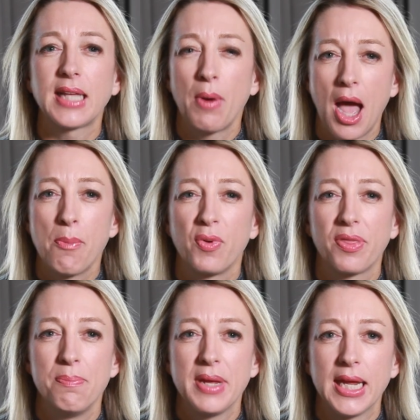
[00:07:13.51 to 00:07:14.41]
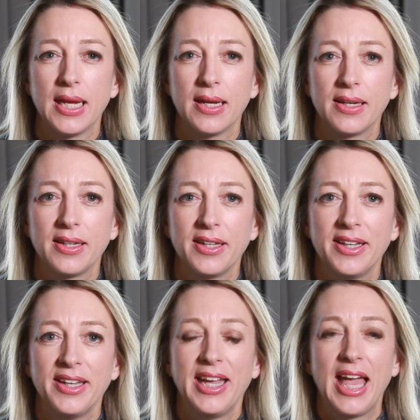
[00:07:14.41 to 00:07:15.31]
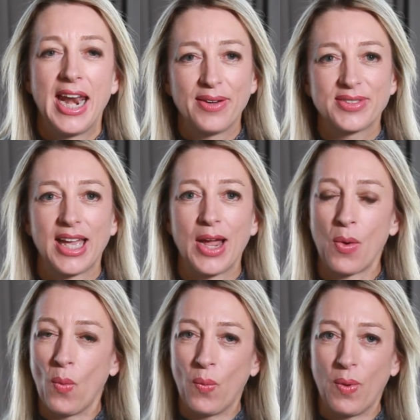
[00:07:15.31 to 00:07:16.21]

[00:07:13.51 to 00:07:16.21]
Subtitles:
up with me? And I was like,